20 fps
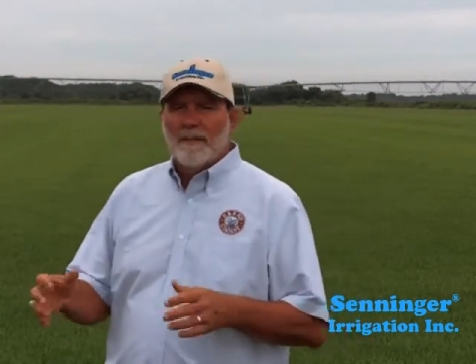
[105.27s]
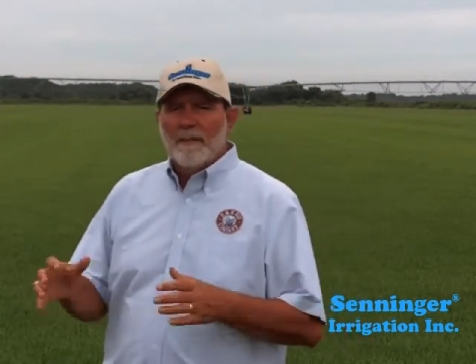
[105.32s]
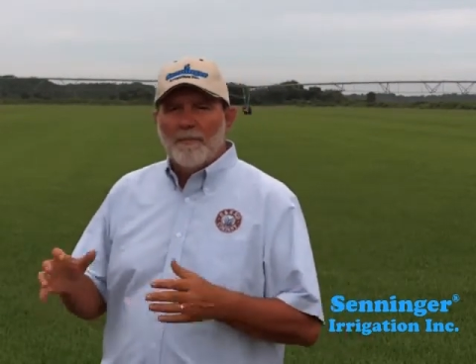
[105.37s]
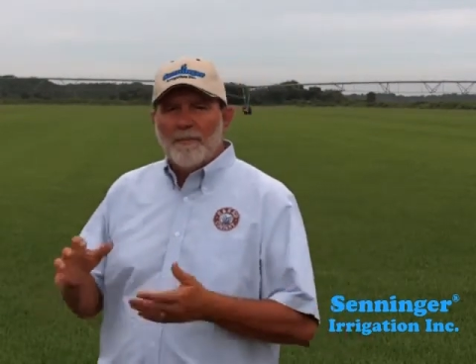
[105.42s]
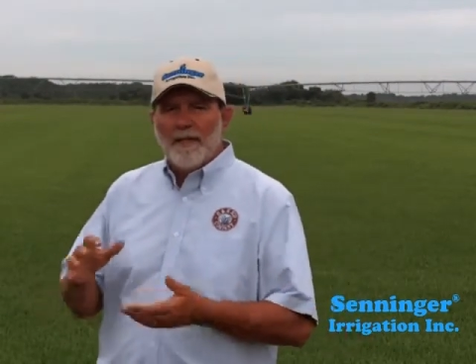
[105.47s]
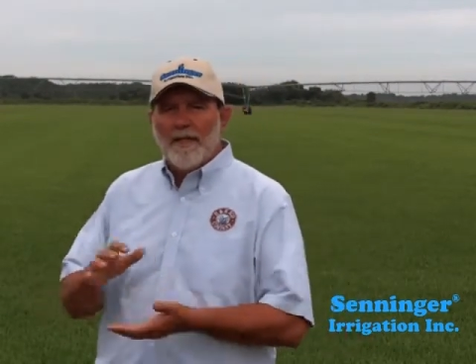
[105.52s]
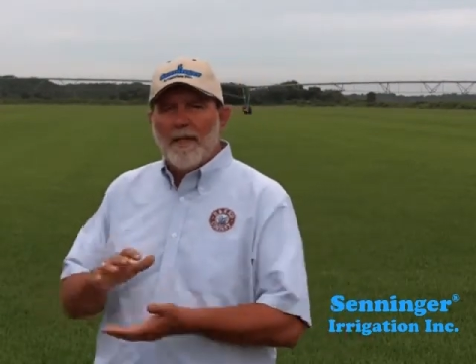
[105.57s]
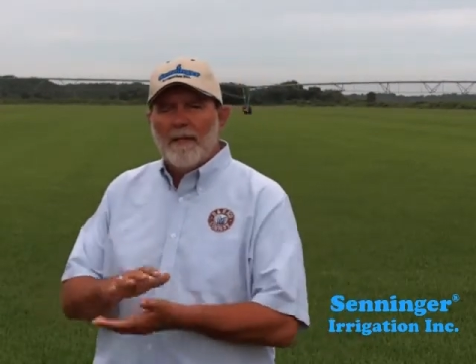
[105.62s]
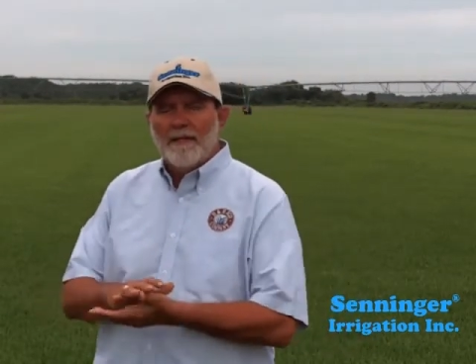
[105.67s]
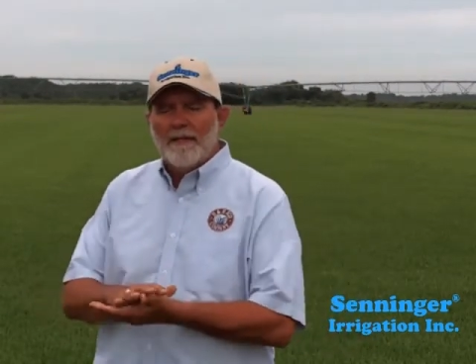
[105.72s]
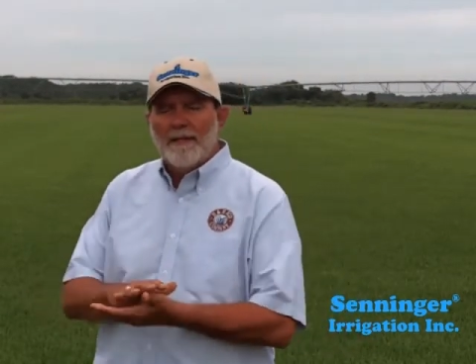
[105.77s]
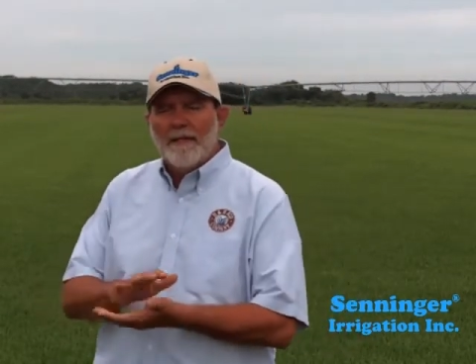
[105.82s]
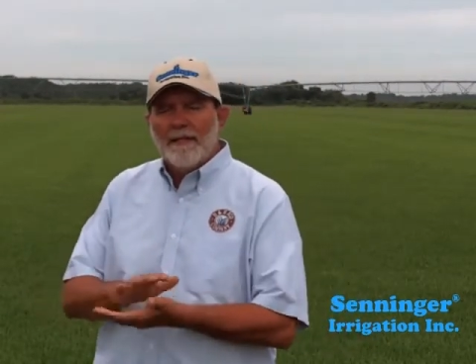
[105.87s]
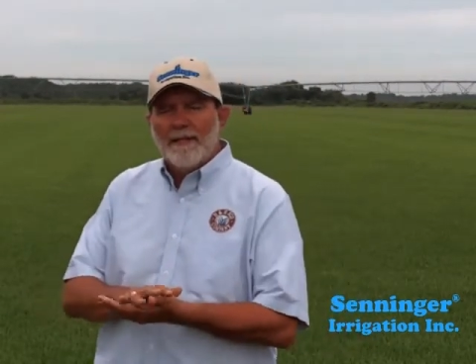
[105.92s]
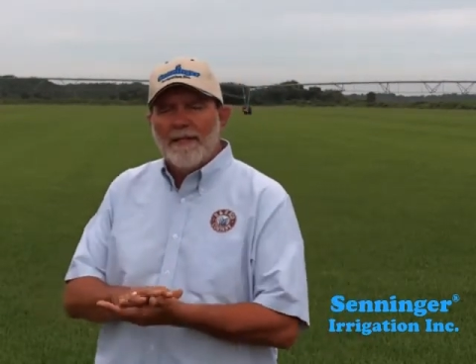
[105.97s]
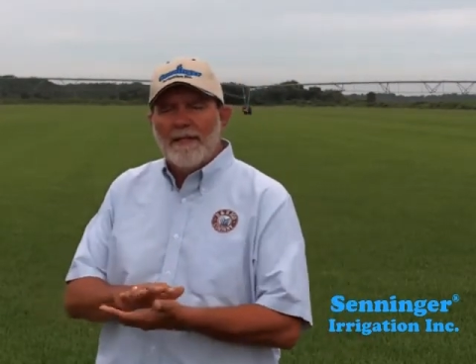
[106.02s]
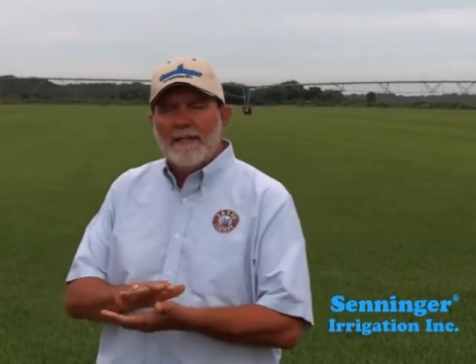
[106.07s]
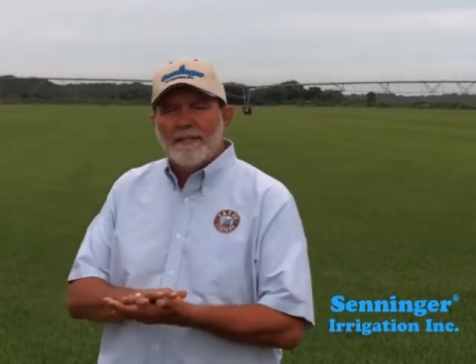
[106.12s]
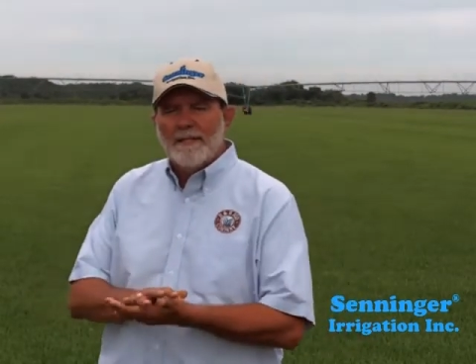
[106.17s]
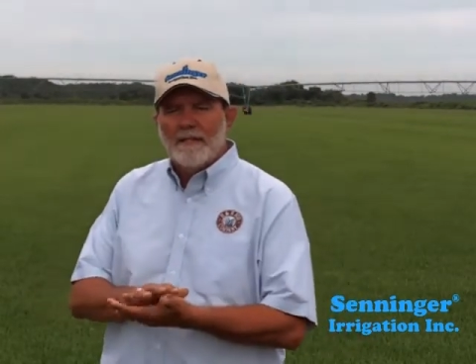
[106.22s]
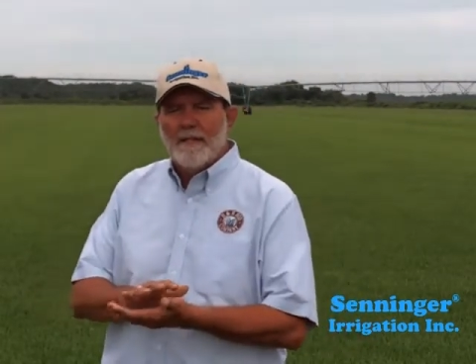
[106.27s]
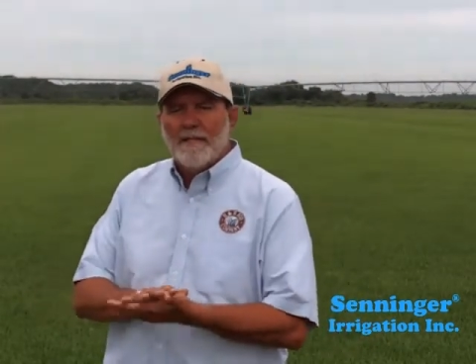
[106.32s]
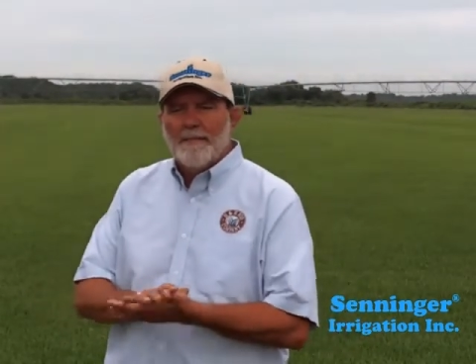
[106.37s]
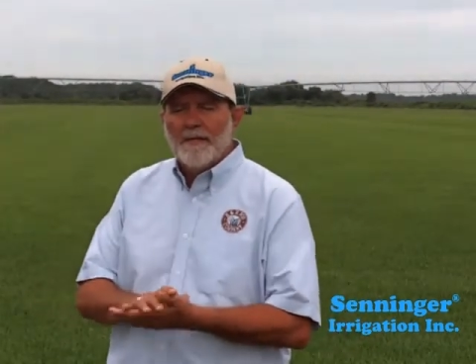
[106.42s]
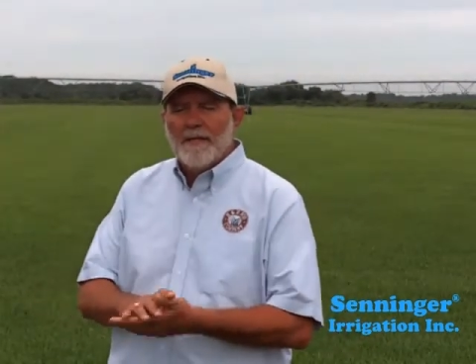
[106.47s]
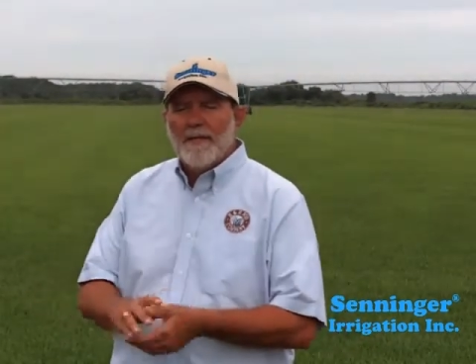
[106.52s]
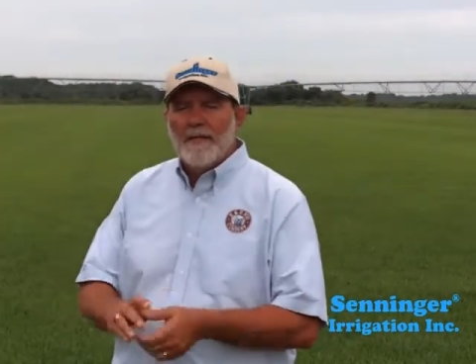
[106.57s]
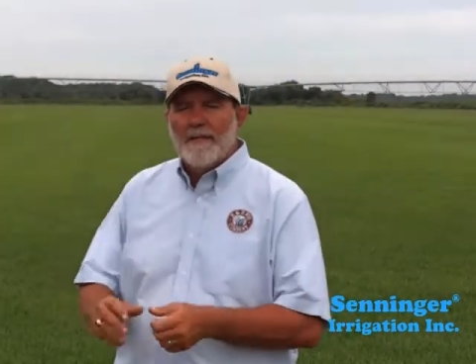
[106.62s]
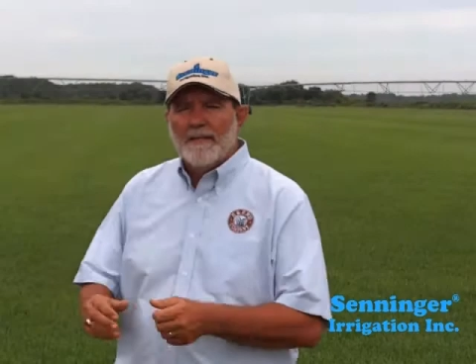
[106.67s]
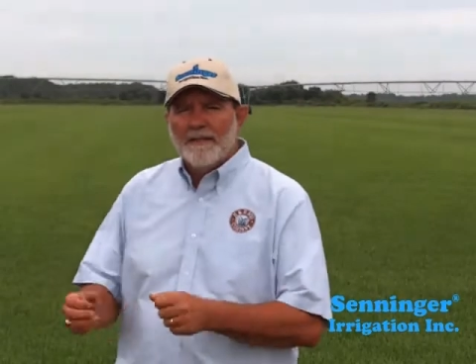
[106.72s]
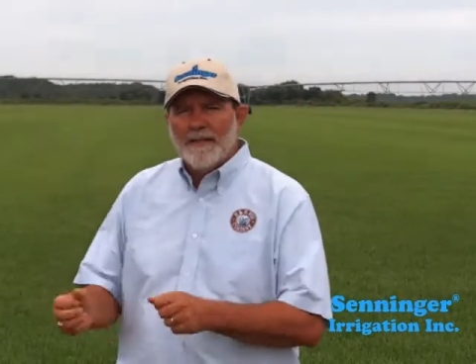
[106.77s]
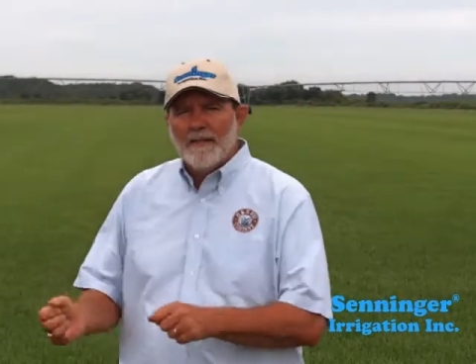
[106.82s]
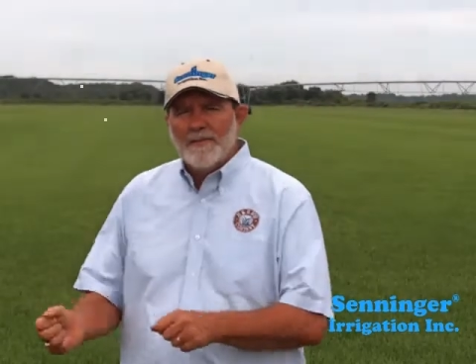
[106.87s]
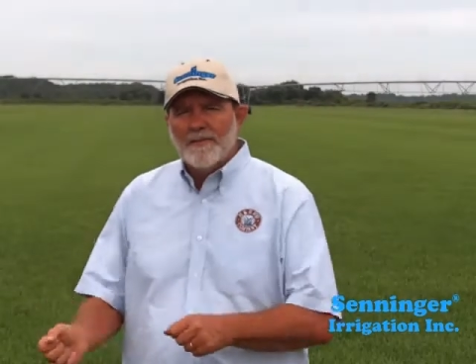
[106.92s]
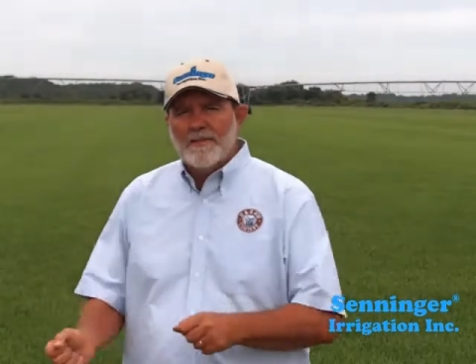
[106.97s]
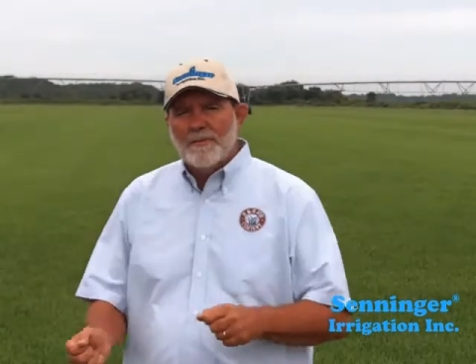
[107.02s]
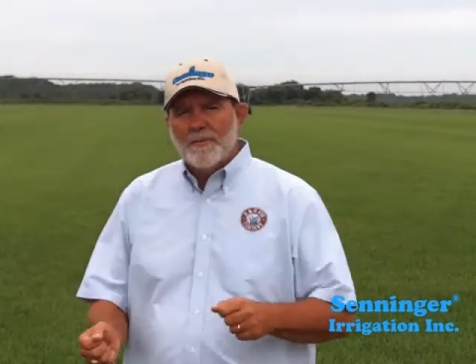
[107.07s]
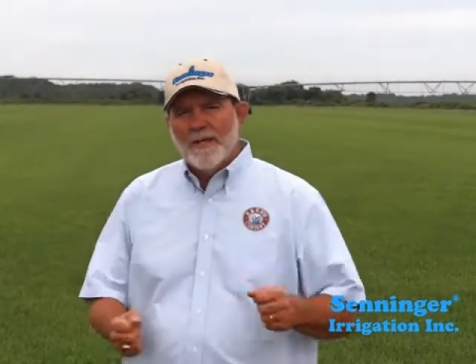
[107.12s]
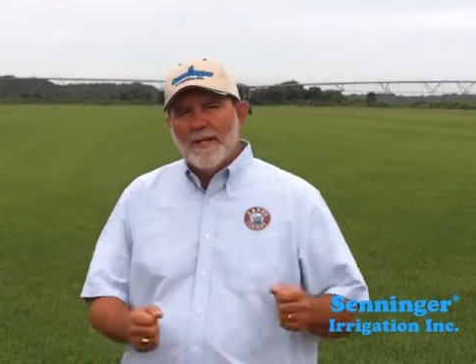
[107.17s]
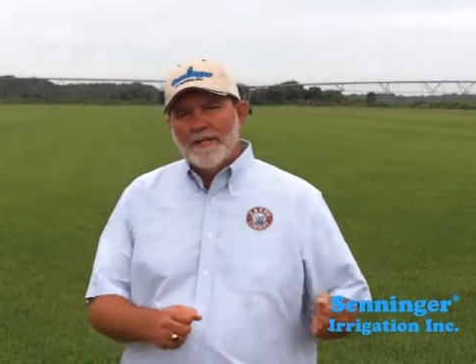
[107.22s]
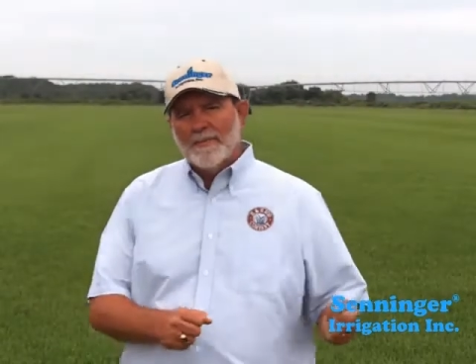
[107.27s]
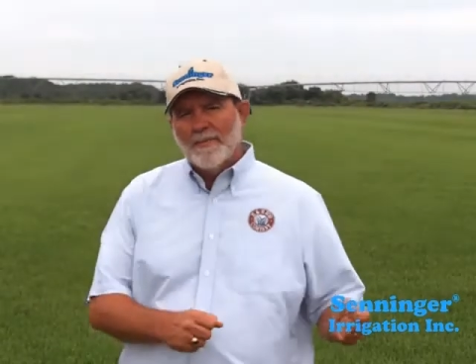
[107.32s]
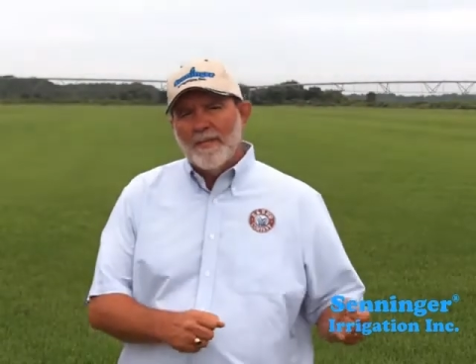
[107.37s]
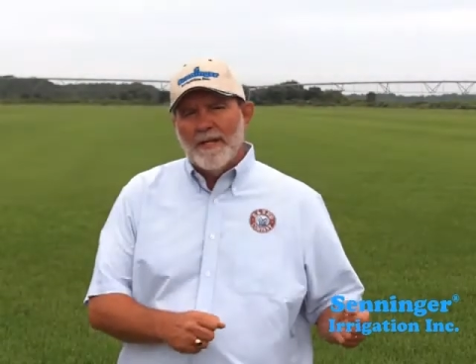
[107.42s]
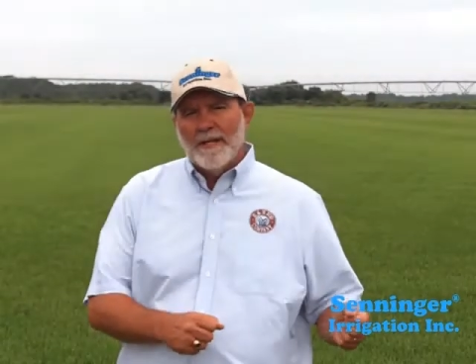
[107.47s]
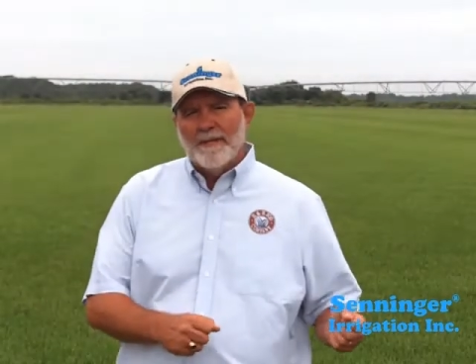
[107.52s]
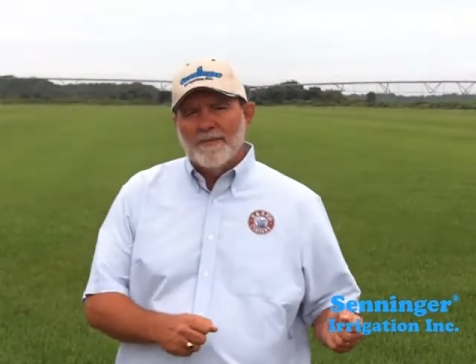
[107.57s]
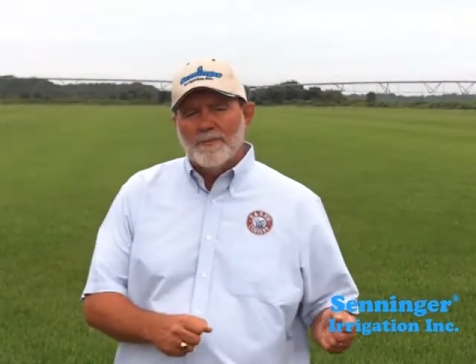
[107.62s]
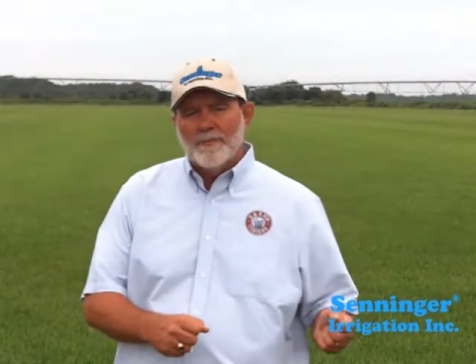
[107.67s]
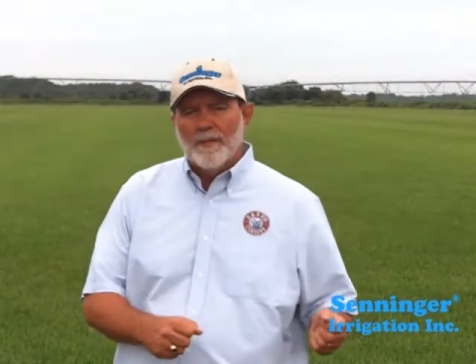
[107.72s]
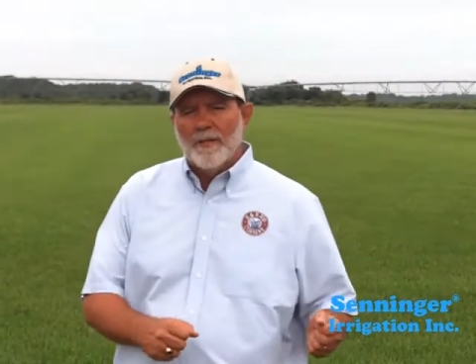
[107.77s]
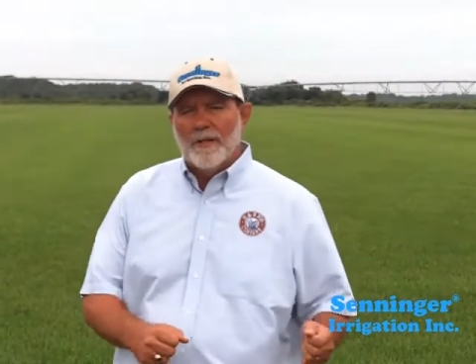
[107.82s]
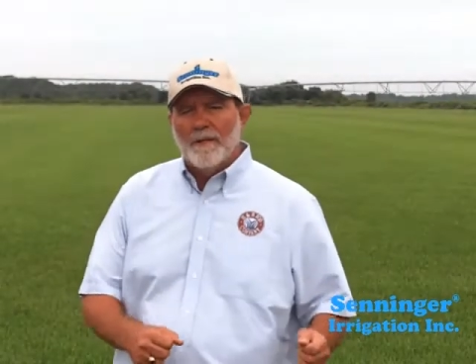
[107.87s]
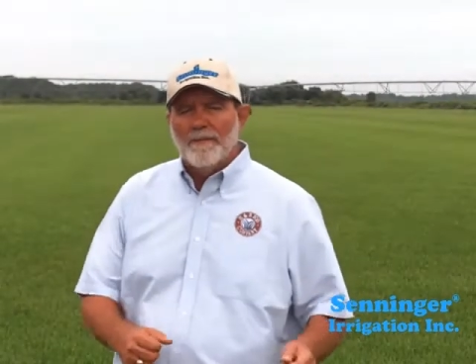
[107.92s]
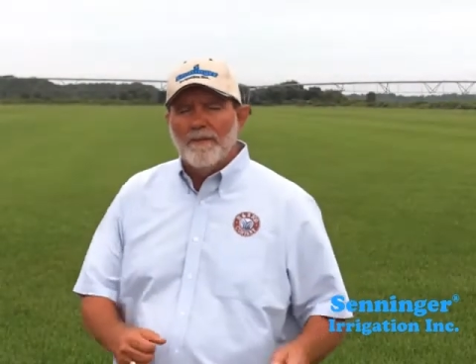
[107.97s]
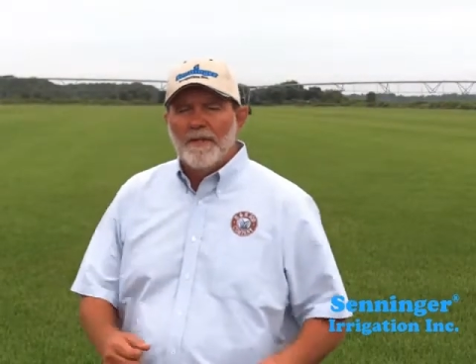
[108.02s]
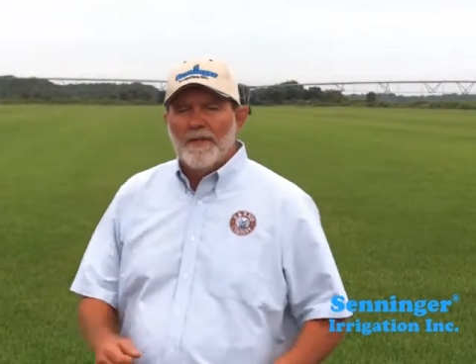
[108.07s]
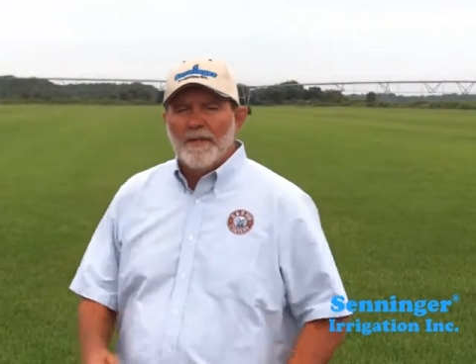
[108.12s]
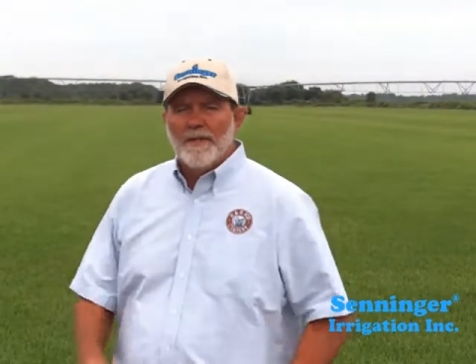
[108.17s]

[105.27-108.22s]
on a pallet, it heats up and it doesn't transplant as well.